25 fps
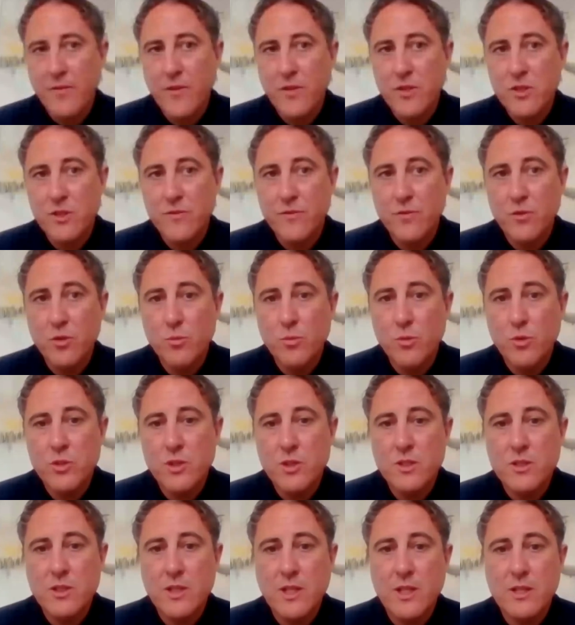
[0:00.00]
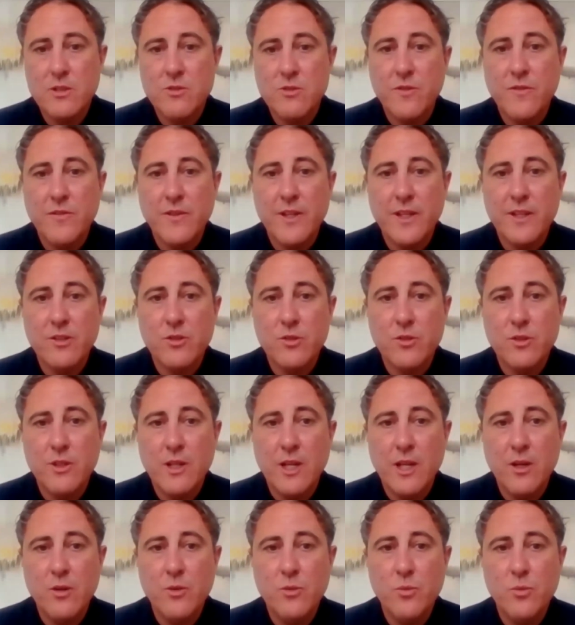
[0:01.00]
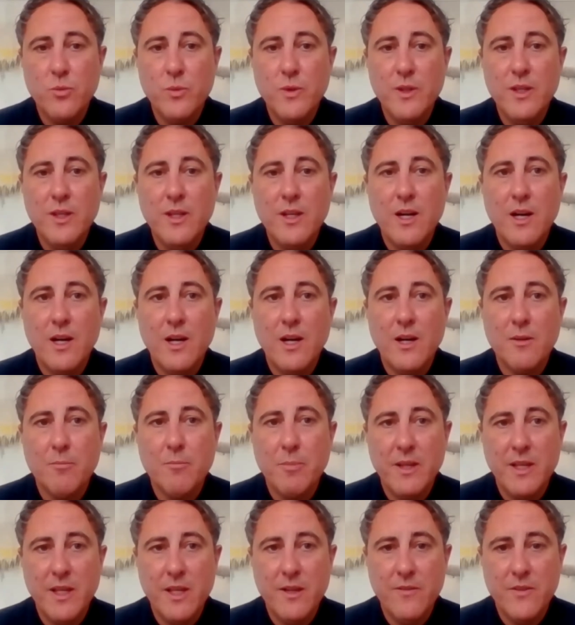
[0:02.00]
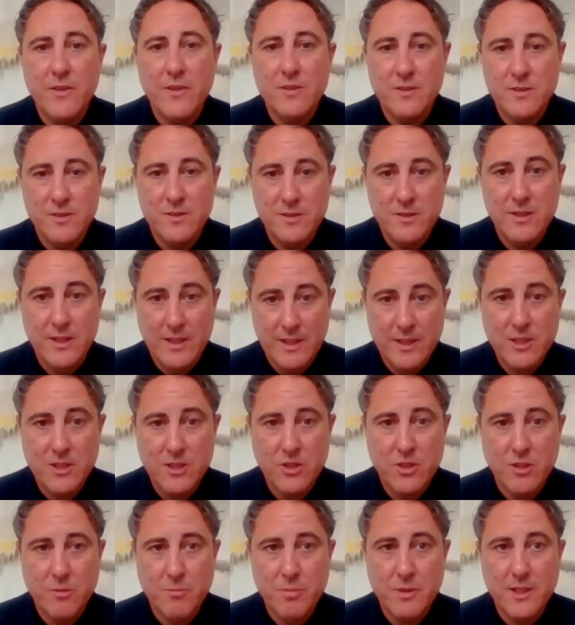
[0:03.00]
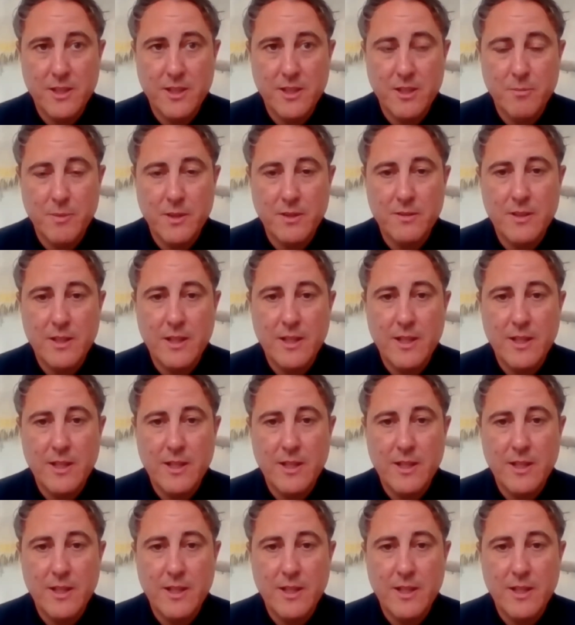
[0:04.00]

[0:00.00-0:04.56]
first and foremost, it's reflecting on how we are behaving in this current predicament.